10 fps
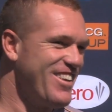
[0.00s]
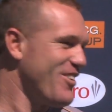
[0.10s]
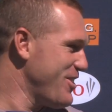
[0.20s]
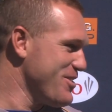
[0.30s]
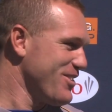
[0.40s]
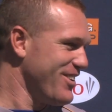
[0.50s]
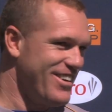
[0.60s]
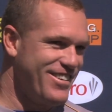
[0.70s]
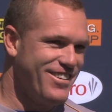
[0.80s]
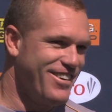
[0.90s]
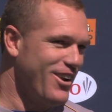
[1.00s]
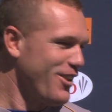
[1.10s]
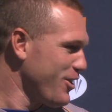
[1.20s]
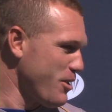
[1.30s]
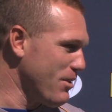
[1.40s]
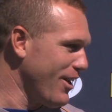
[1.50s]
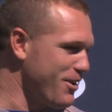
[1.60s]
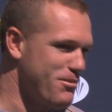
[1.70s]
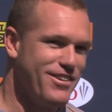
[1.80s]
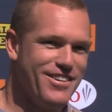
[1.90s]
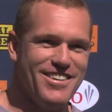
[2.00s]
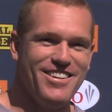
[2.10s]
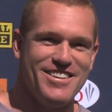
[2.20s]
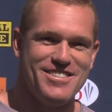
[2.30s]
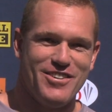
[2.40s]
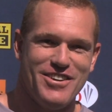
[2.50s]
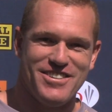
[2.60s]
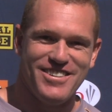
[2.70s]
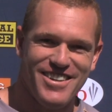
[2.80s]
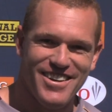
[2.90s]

Well, there he is right there. I don't like the bloke, but I like his aggression.